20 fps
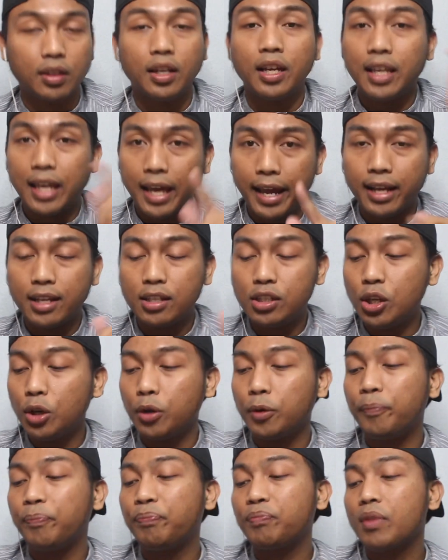Okay,
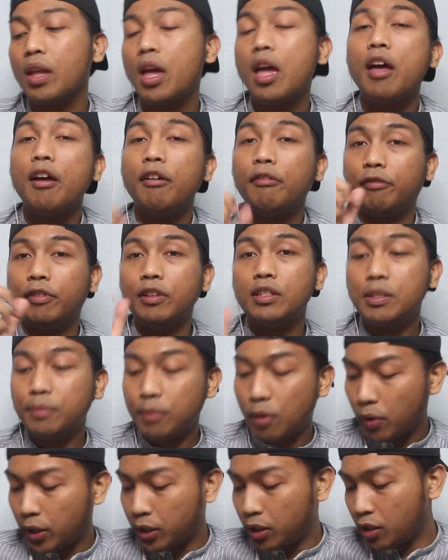so first of
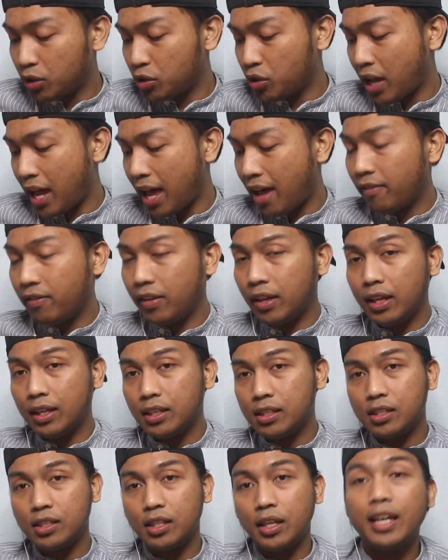all what you need to have
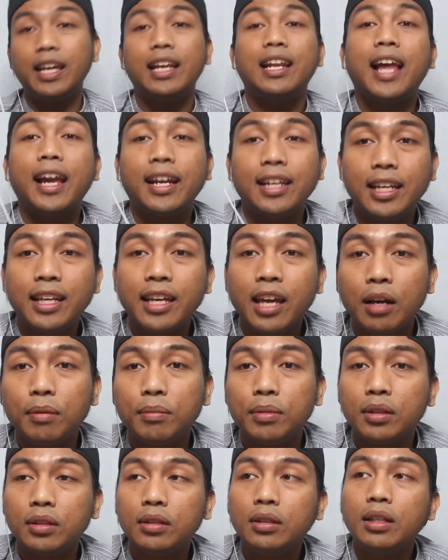is a lightning
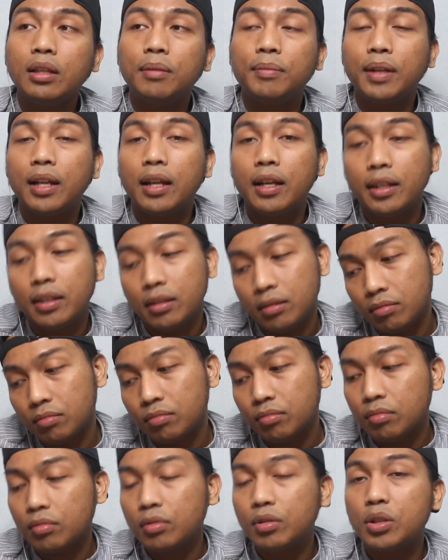cable, like
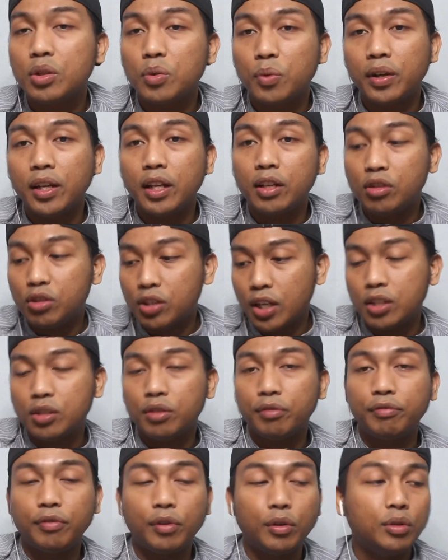you want to charge your
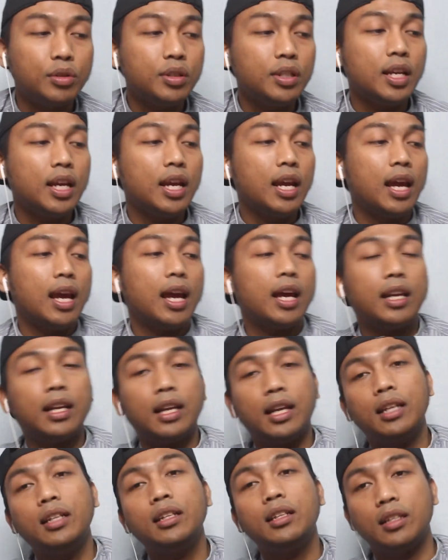phone, and
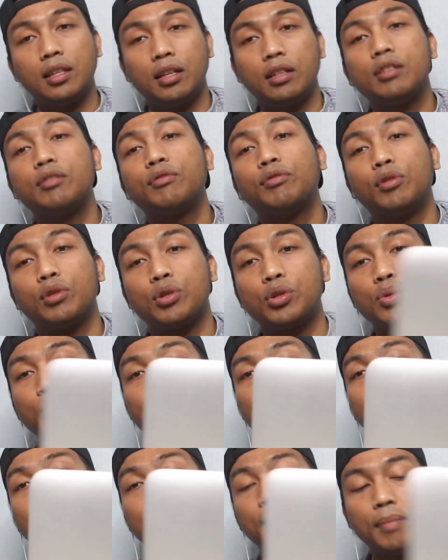then it's for
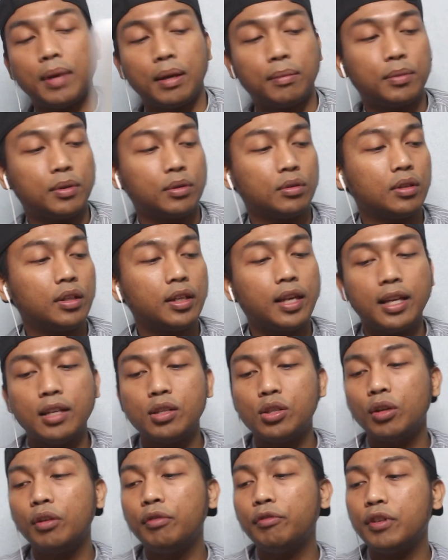sure a MacBook. Okay,
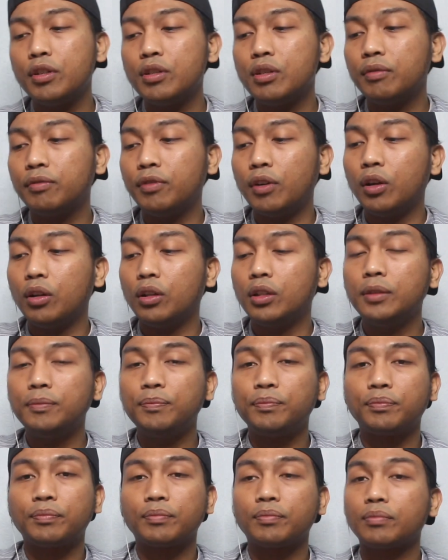so first of all
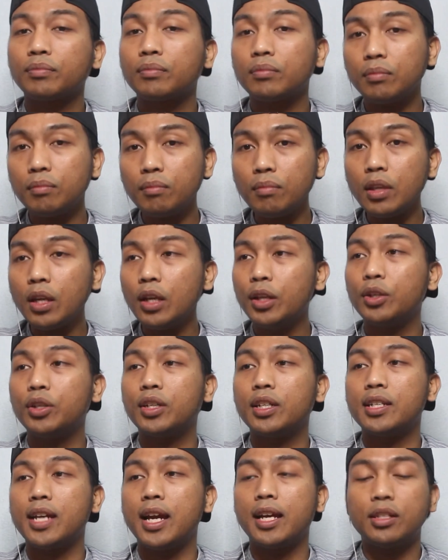you
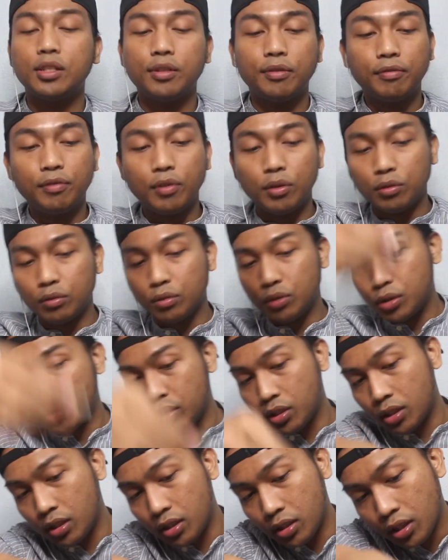connect your phone to
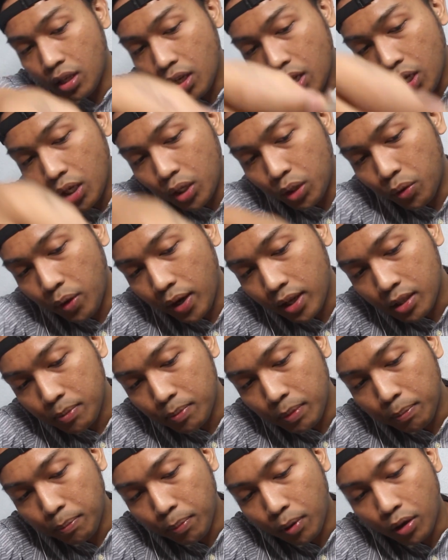the U S
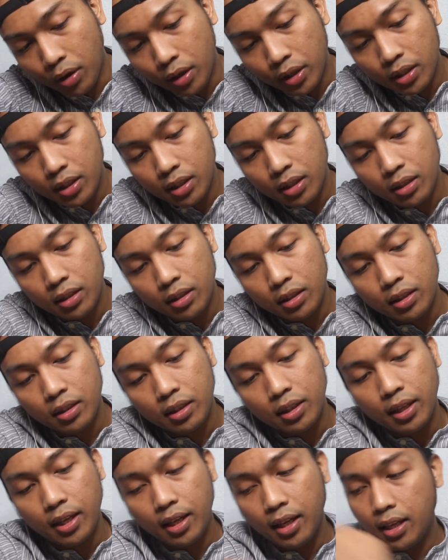B port.
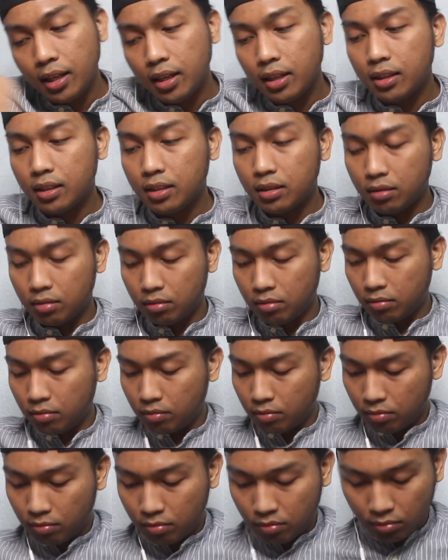Okay,
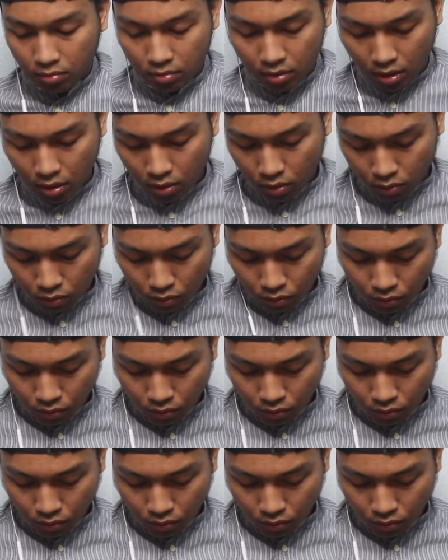oh